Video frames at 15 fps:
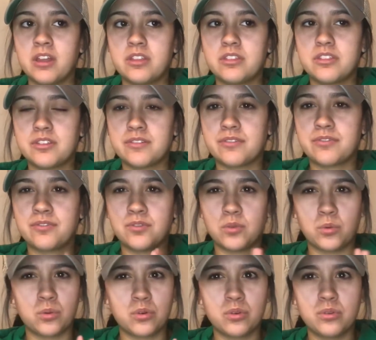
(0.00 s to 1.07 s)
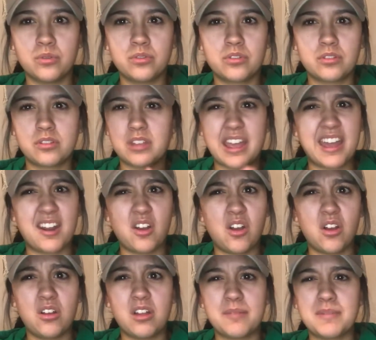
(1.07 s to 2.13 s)
the florals at
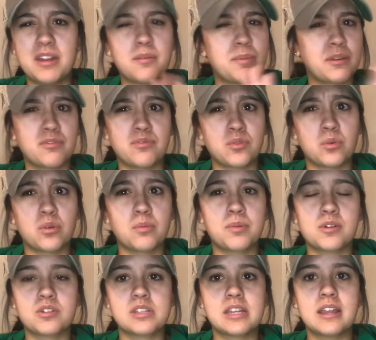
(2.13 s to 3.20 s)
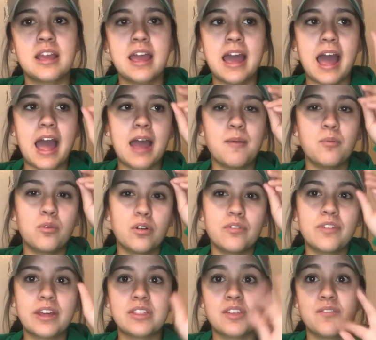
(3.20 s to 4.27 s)
all. I'm not a big floral person. I'm more of like the